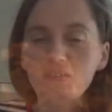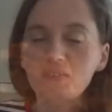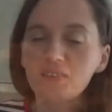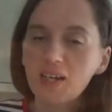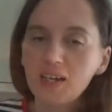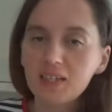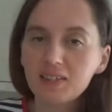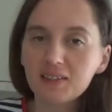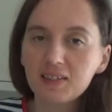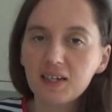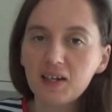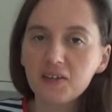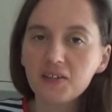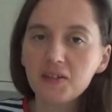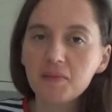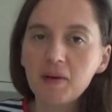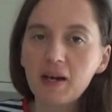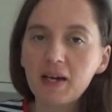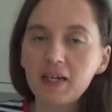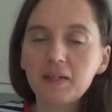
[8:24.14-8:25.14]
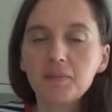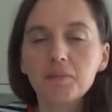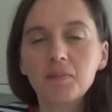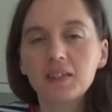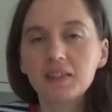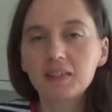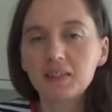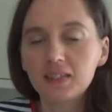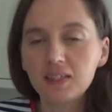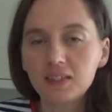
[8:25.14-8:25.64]
that's how you make my
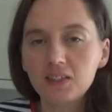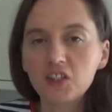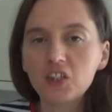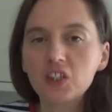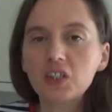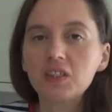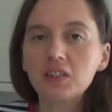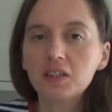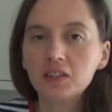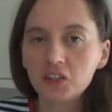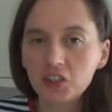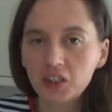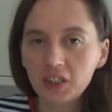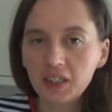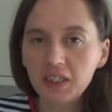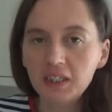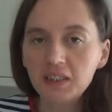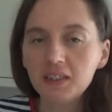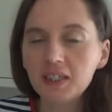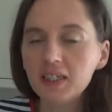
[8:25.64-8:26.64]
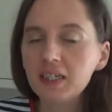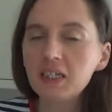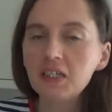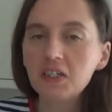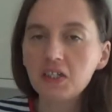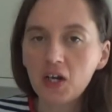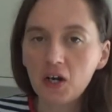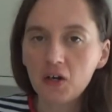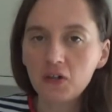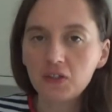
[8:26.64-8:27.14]
delicious cheesy
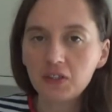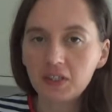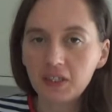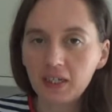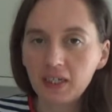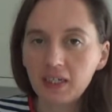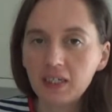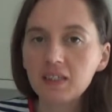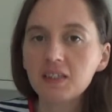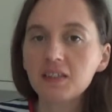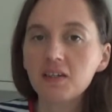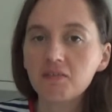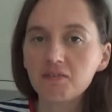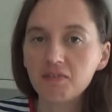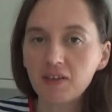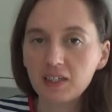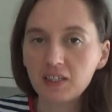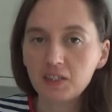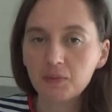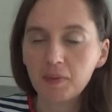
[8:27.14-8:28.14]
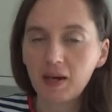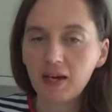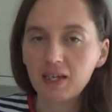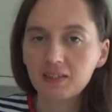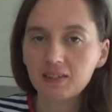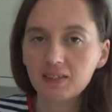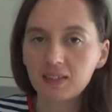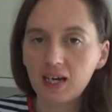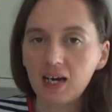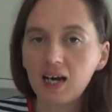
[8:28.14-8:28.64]
no cheese veg
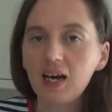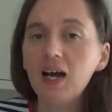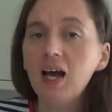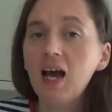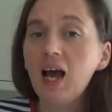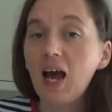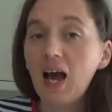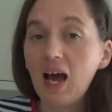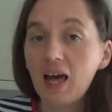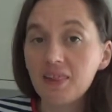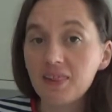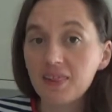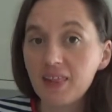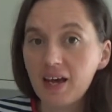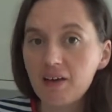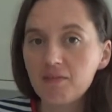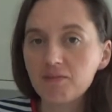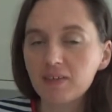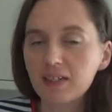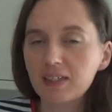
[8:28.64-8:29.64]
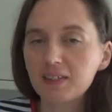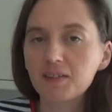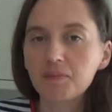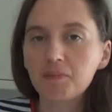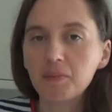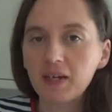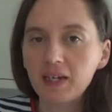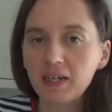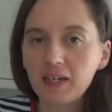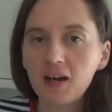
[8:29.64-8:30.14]
pasta, and that
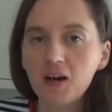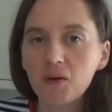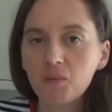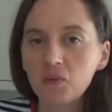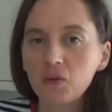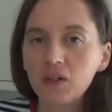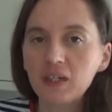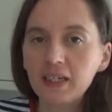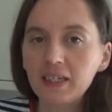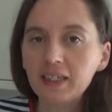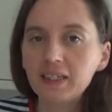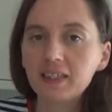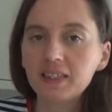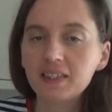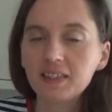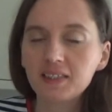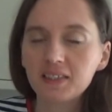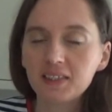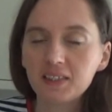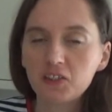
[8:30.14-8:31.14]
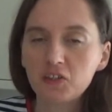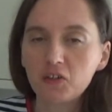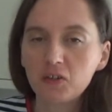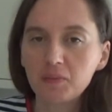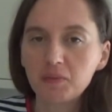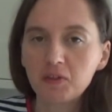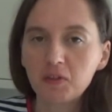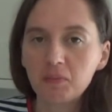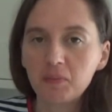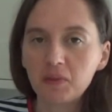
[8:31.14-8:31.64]
recipe I will link in the
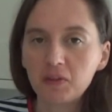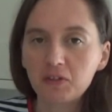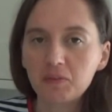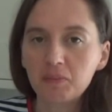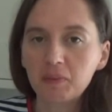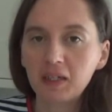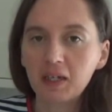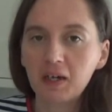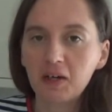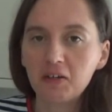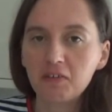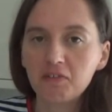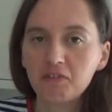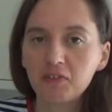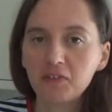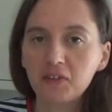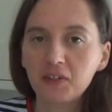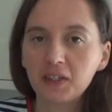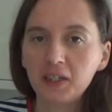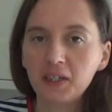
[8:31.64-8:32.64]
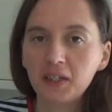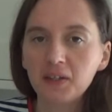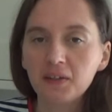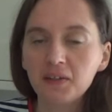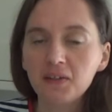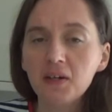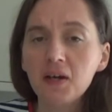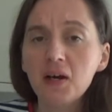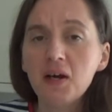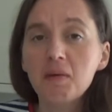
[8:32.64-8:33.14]
description box below for
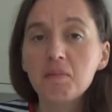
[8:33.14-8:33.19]
you.